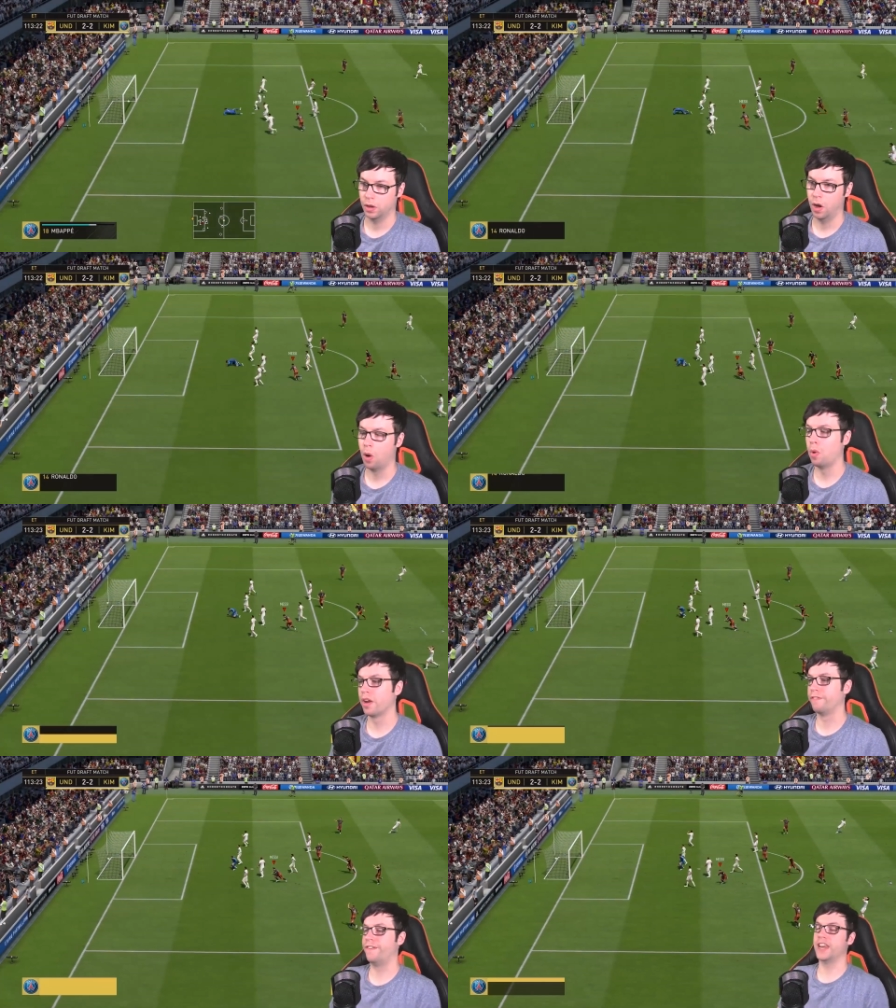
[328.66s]
Oh,
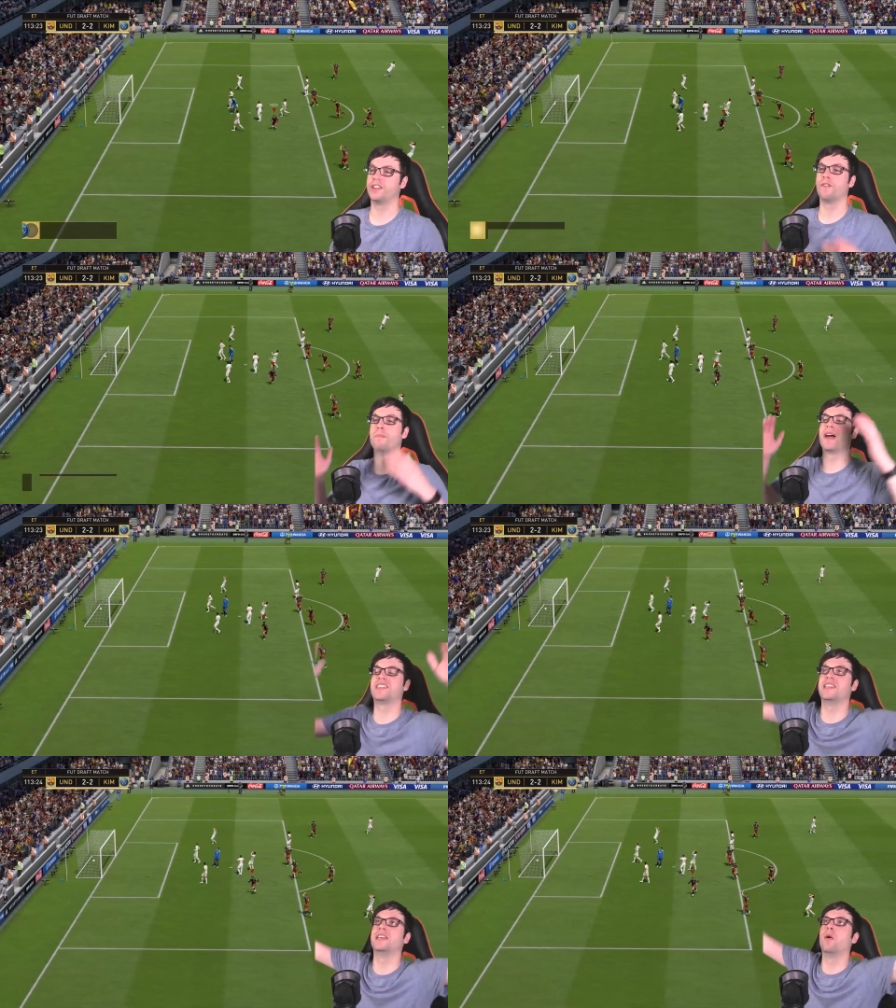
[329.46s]
what a finish from
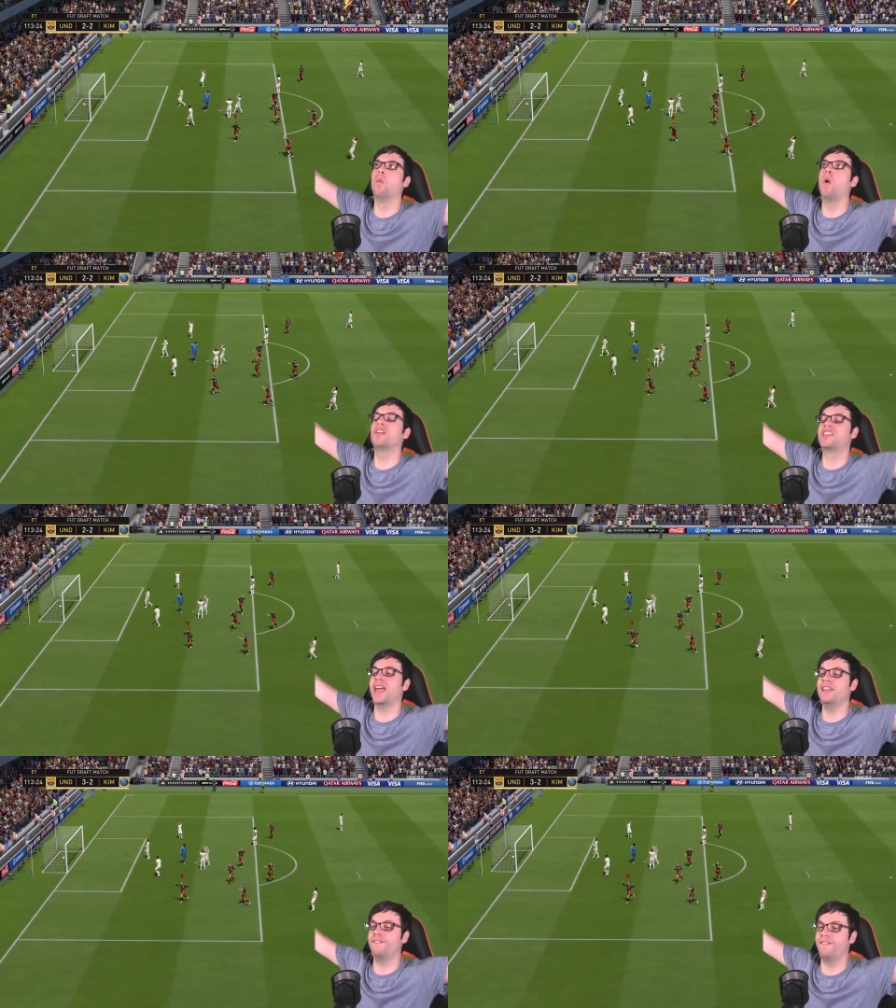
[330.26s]
Messi. What a